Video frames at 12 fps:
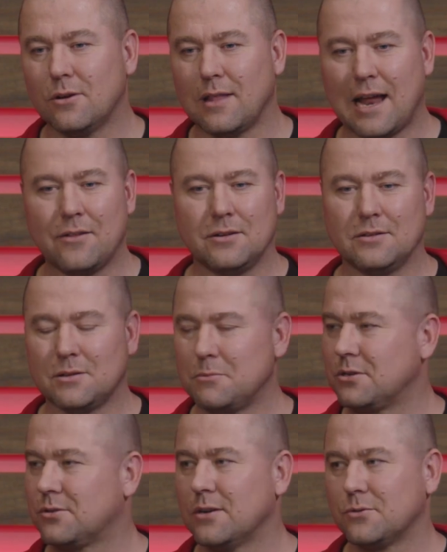to a lot of some of
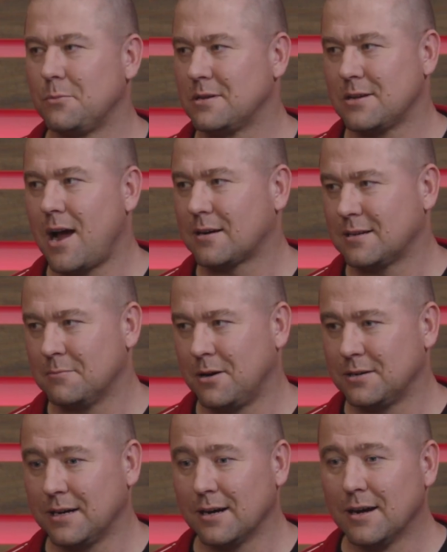the trends we've been talking
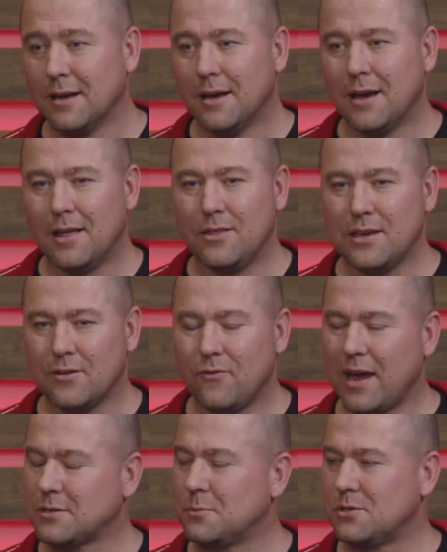about here. The
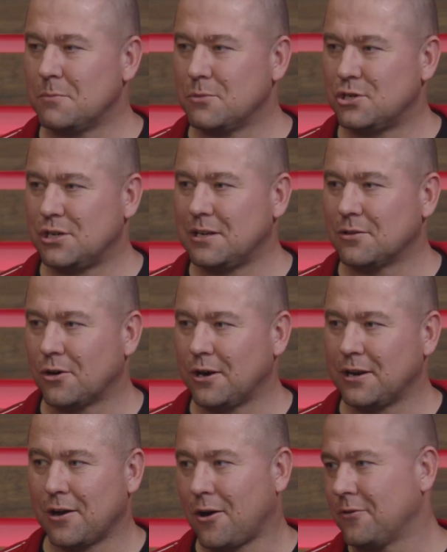advancements in machine
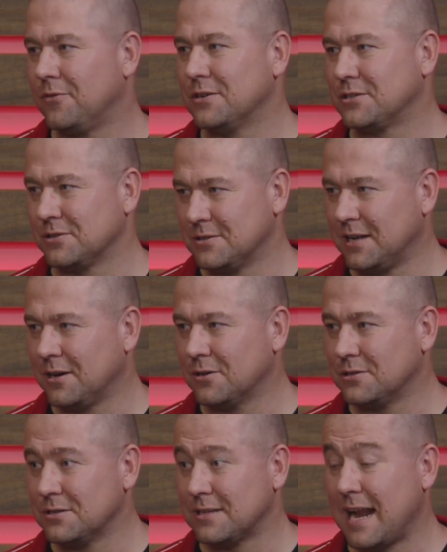learning and artificial
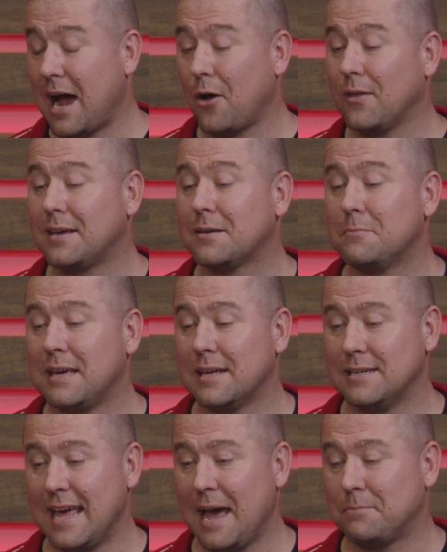intelligence and how they can be
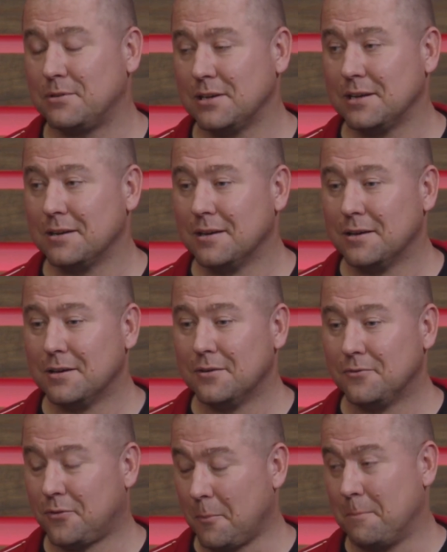adapted
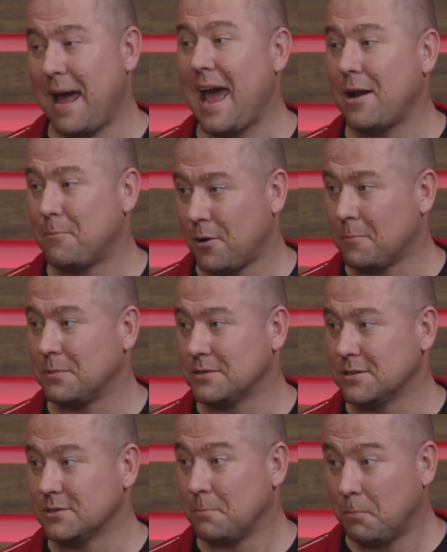for bad
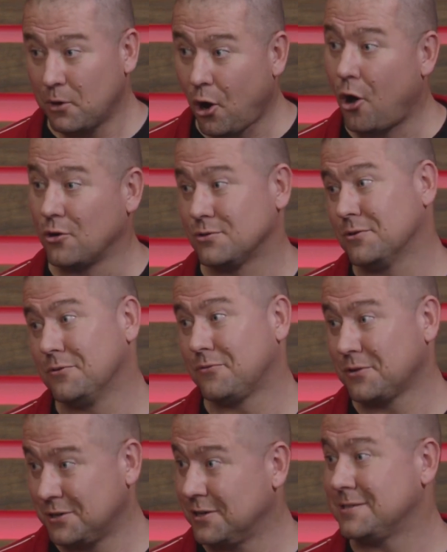purposes, but also
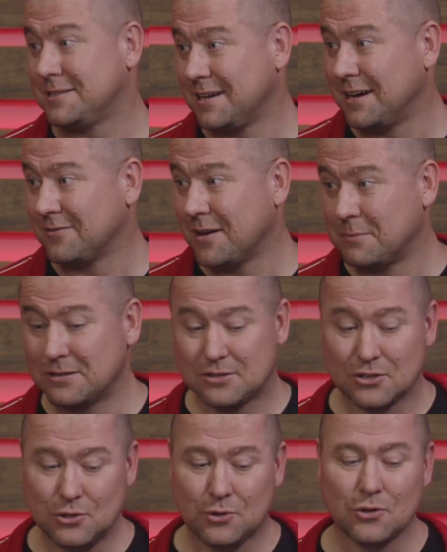for good stuff. I mean,
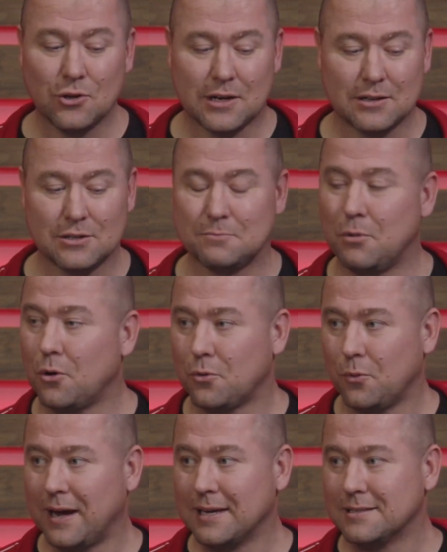because you can look at this both
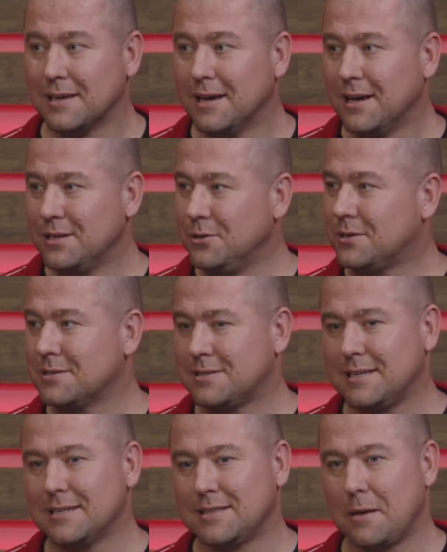ways. You can
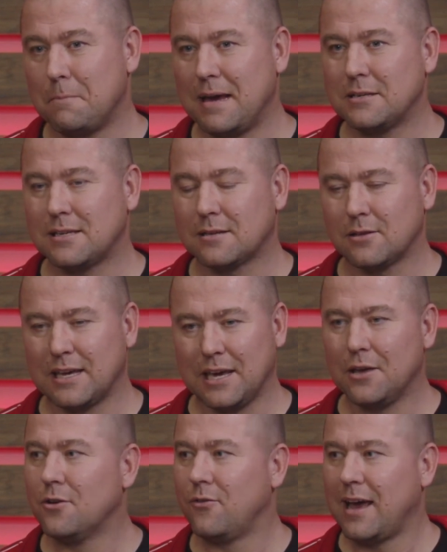see that they basically
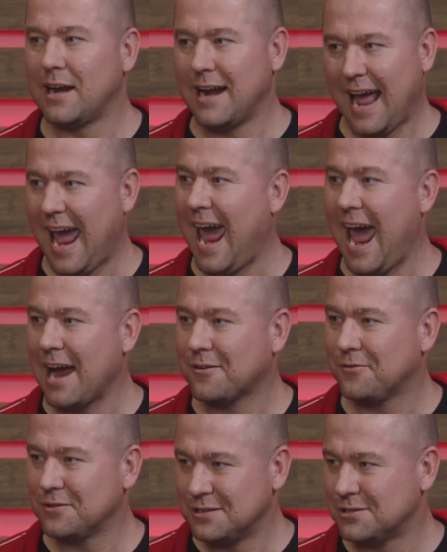innovated a hack
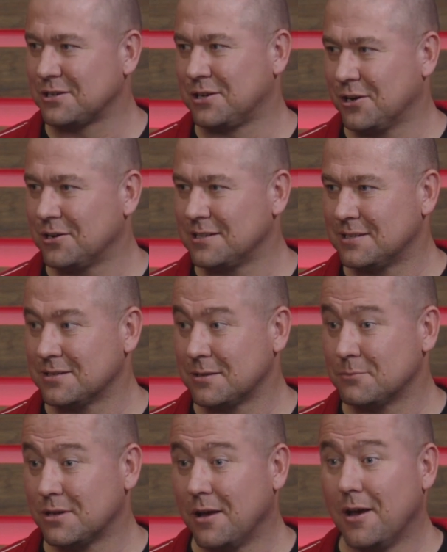for these security
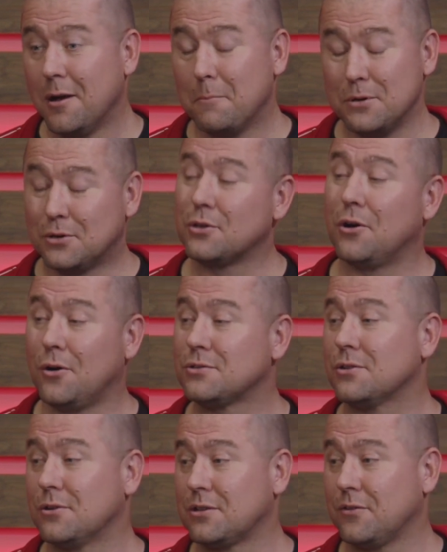systems, but you can
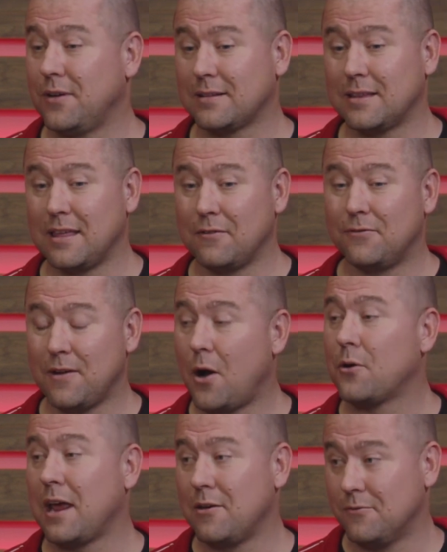also look at the fact that they
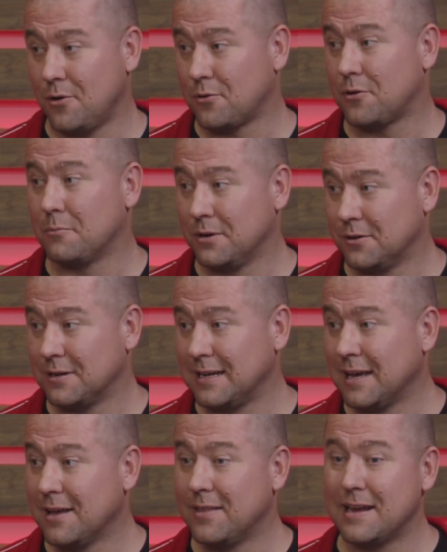found a
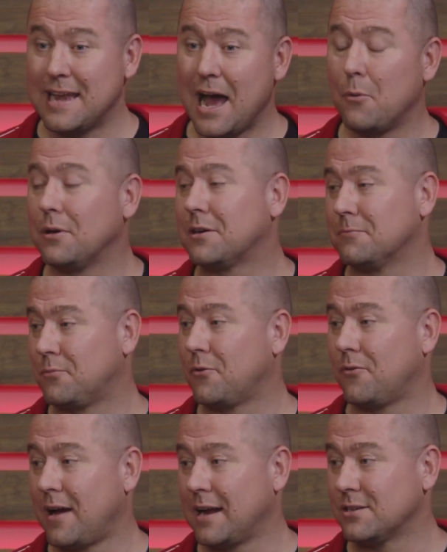vulnerability that now we can
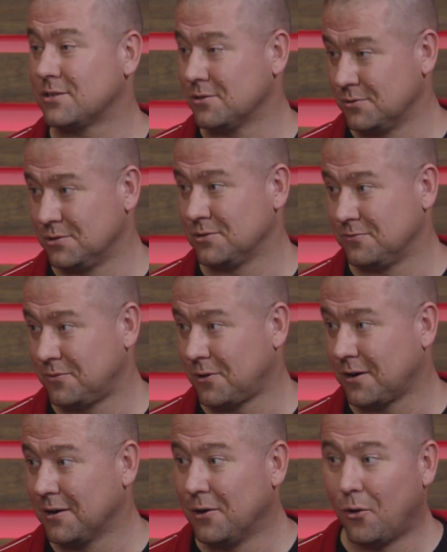provide a solution
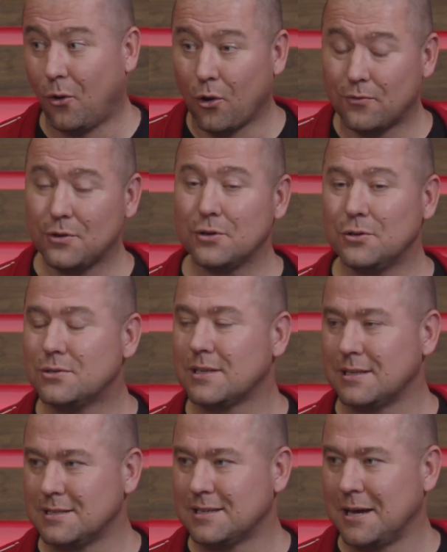for. Or if you're
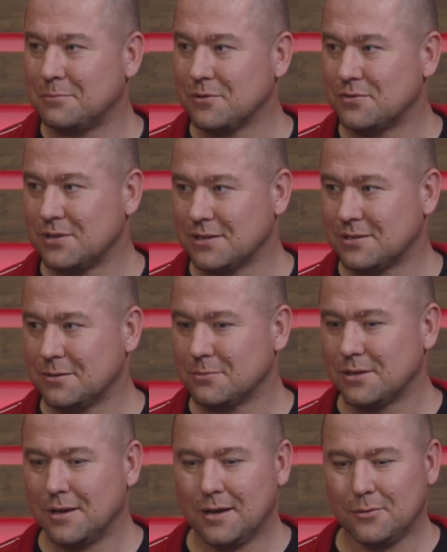using these types of
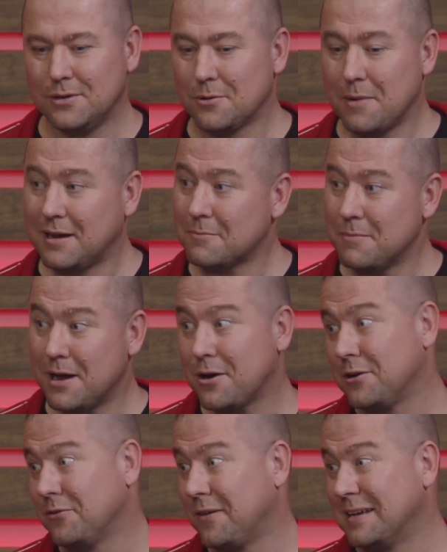systems, we either make them better
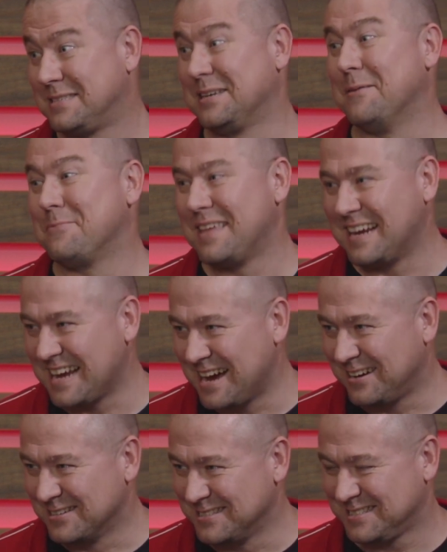or you find something
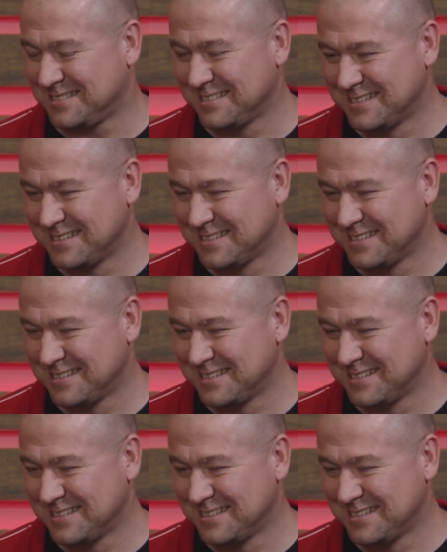else.